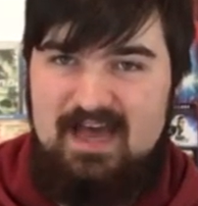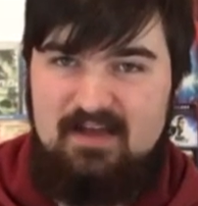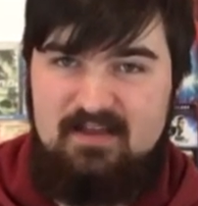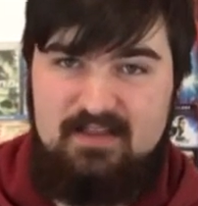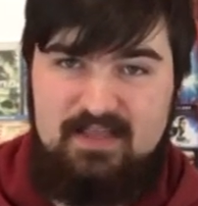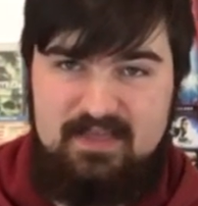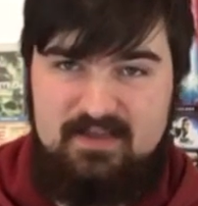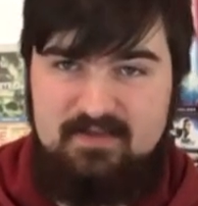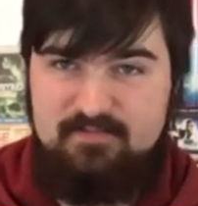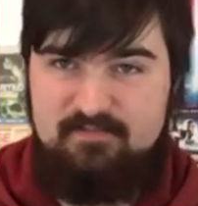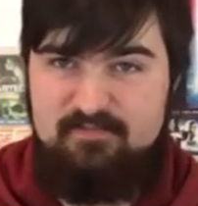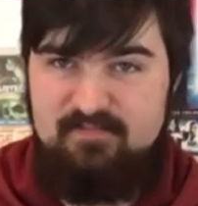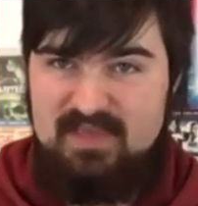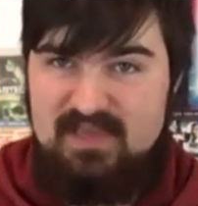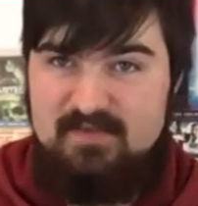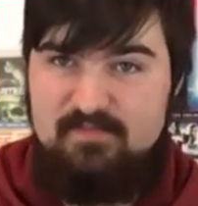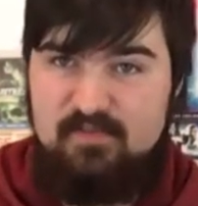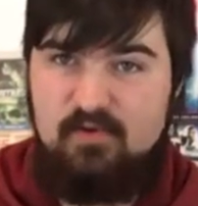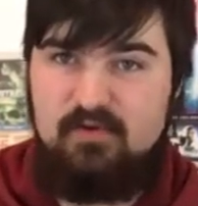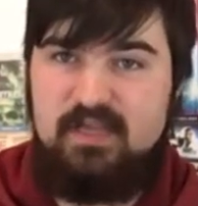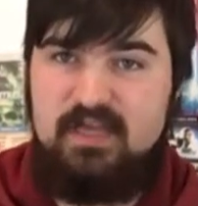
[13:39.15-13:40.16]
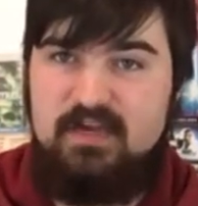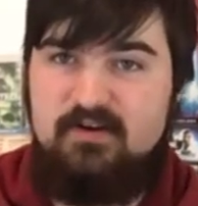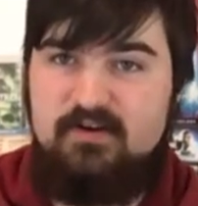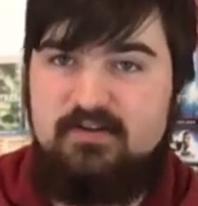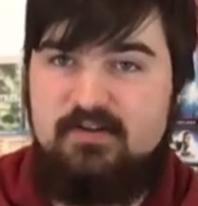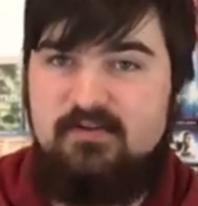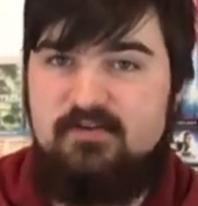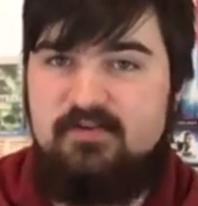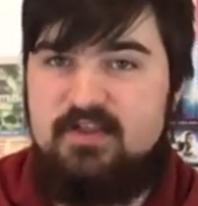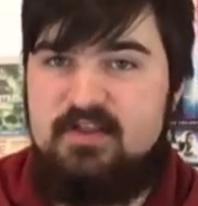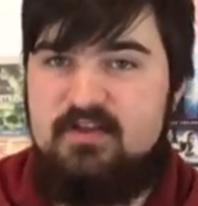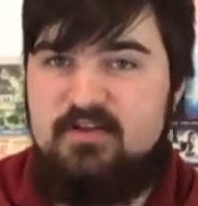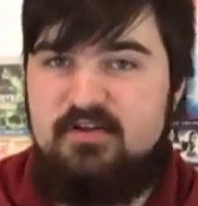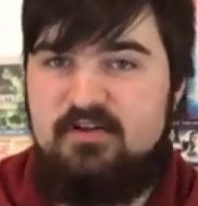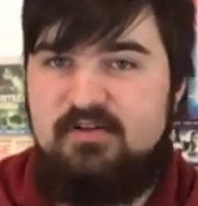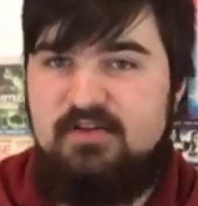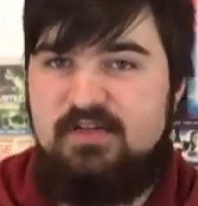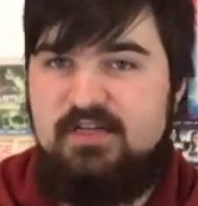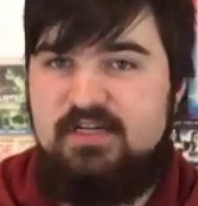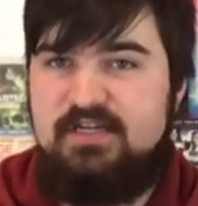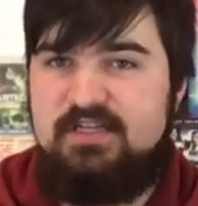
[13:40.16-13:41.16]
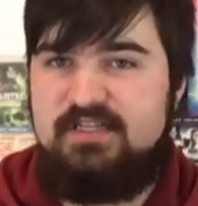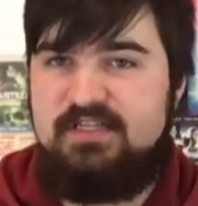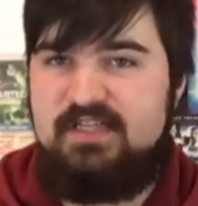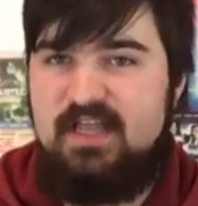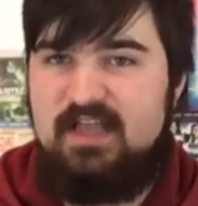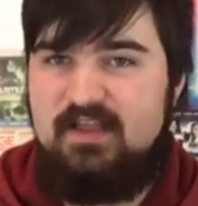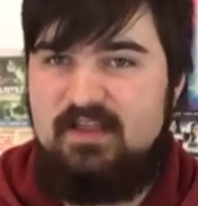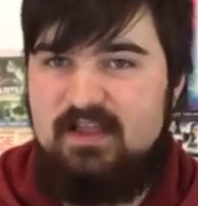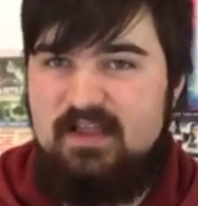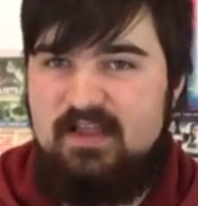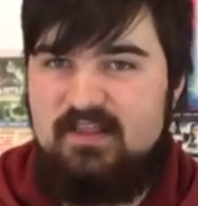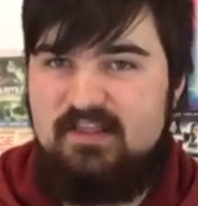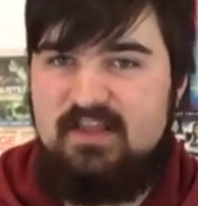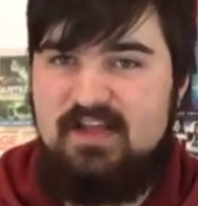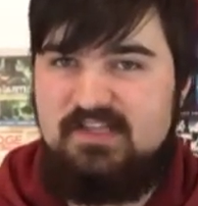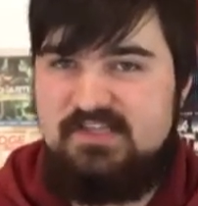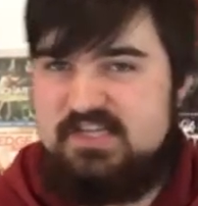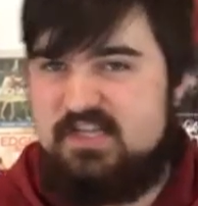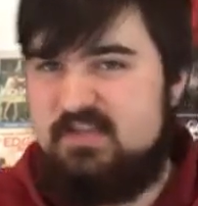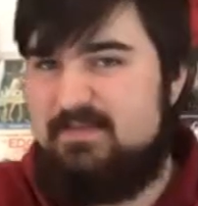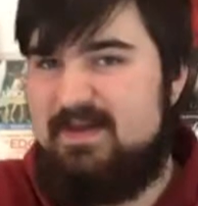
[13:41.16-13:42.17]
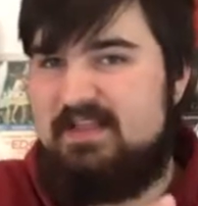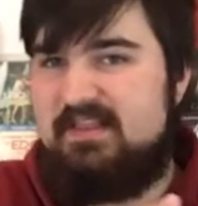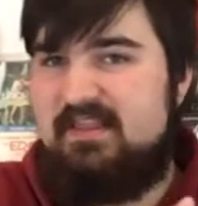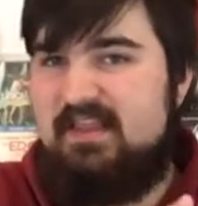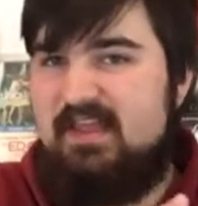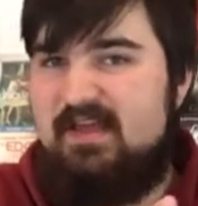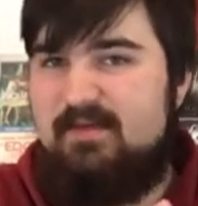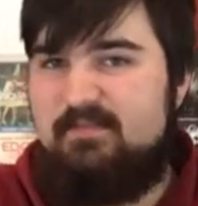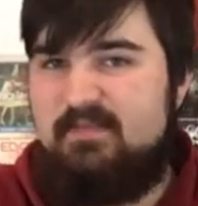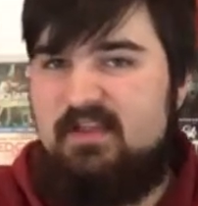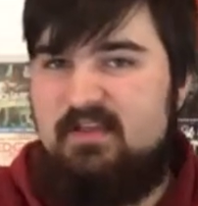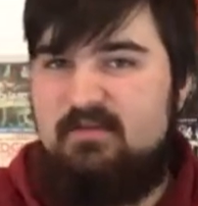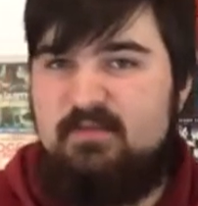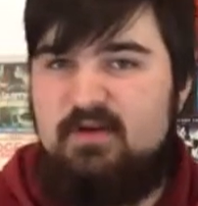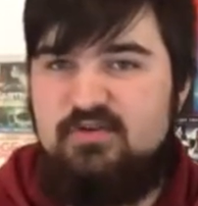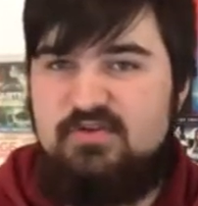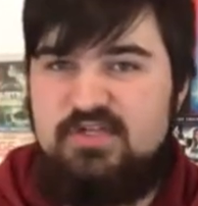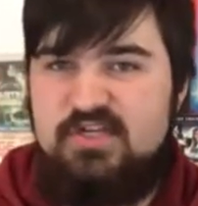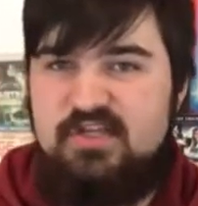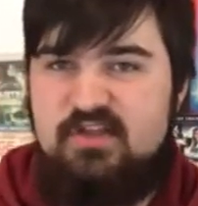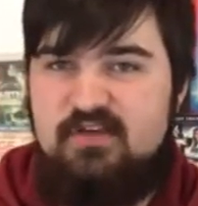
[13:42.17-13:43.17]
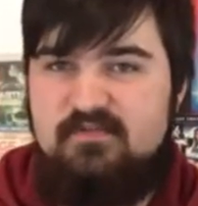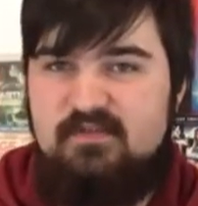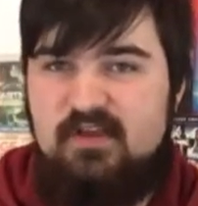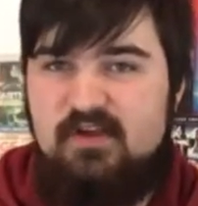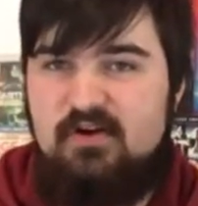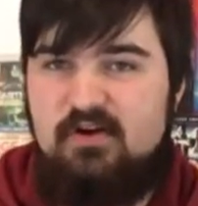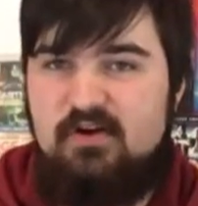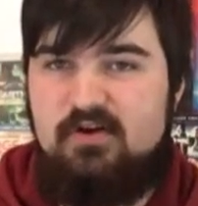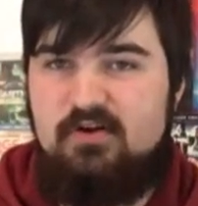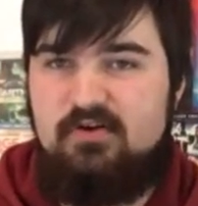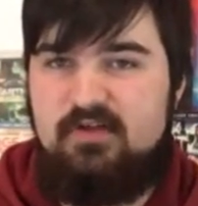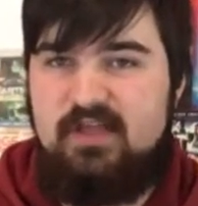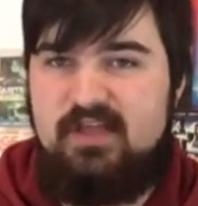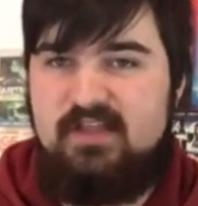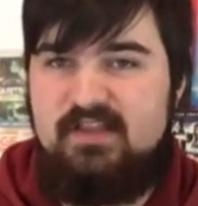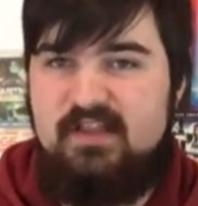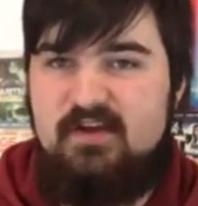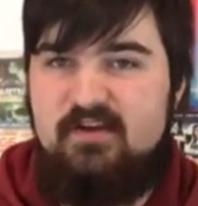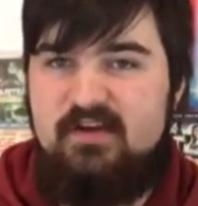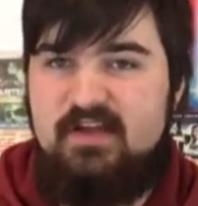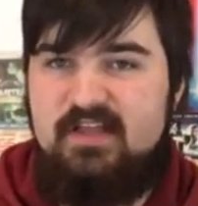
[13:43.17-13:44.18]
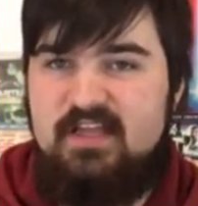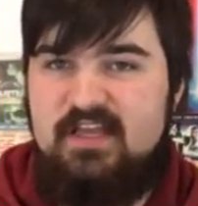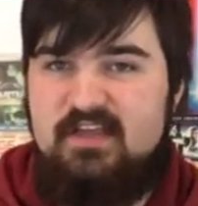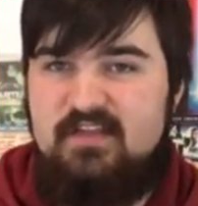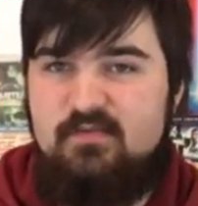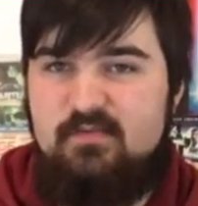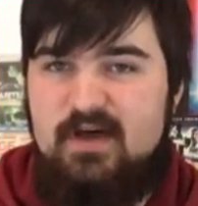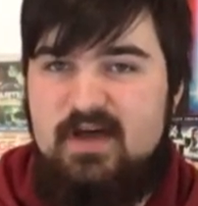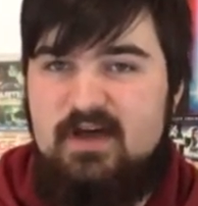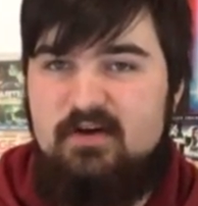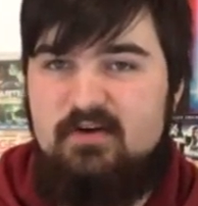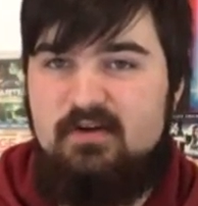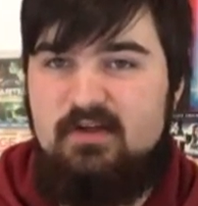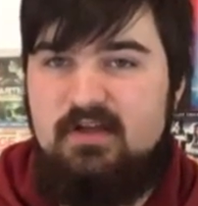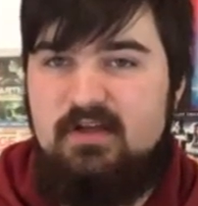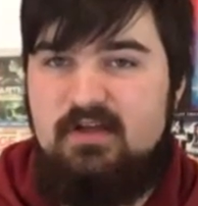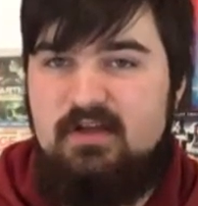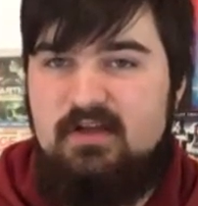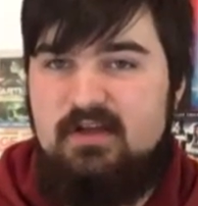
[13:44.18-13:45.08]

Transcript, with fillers: like people characters and all, they it's not just about them the emotions of the girl like they're in it as well